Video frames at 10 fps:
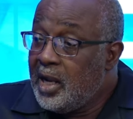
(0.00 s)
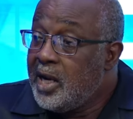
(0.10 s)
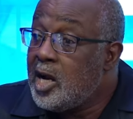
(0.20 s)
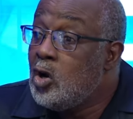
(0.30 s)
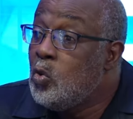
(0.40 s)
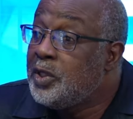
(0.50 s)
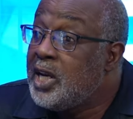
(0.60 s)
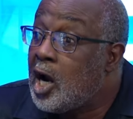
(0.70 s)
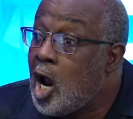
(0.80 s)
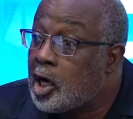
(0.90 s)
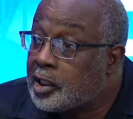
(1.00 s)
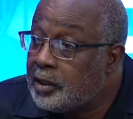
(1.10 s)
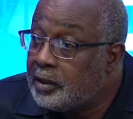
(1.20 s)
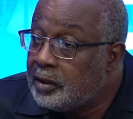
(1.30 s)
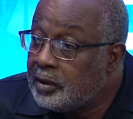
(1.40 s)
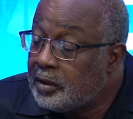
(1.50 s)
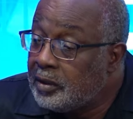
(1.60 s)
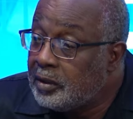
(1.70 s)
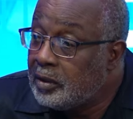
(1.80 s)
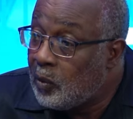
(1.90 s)
They're losing a lot.
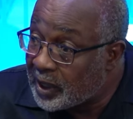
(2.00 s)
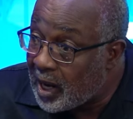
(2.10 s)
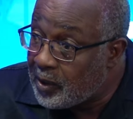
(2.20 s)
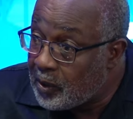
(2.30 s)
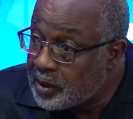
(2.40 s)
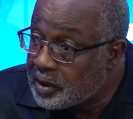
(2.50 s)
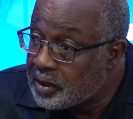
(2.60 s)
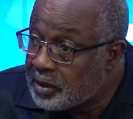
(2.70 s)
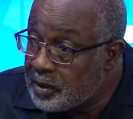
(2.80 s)
What are those?